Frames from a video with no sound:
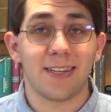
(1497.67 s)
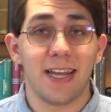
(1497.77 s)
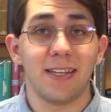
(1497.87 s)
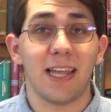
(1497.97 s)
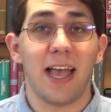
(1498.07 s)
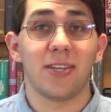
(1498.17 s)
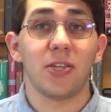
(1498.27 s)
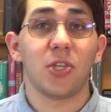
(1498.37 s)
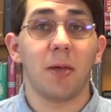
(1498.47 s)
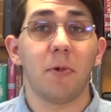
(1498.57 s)
sense
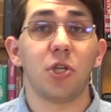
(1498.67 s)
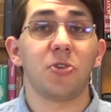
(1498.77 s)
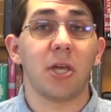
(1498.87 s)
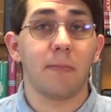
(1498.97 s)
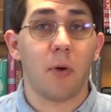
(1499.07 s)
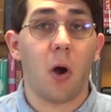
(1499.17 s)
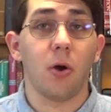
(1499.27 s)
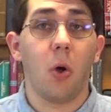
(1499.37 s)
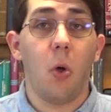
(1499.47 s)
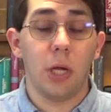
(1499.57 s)
as someone set
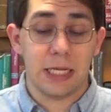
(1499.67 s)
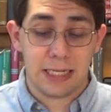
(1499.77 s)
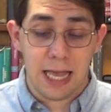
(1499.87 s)
apart holy to